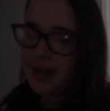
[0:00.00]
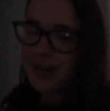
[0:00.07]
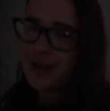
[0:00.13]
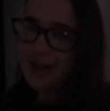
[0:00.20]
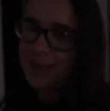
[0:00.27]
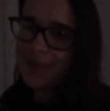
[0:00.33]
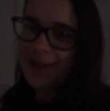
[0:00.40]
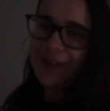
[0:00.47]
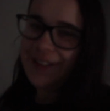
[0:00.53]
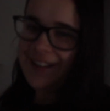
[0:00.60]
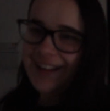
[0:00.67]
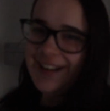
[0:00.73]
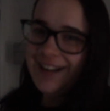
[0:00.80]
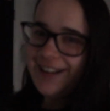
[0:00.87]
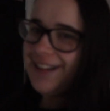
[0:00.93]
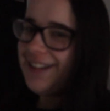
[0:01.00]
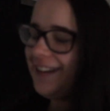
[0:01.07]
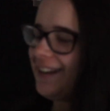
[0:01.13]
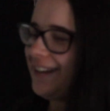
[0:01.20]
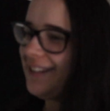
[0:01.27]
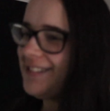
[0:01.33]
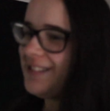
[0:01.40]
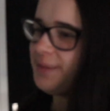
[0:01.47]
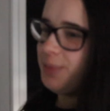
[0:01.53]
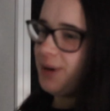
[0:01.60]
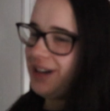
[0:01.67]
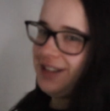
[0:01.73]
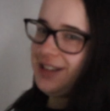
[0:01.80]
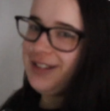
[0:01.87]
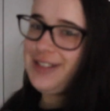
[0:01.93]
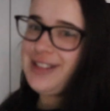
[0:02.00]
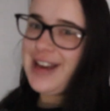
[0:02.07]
Good morning, it's a brand new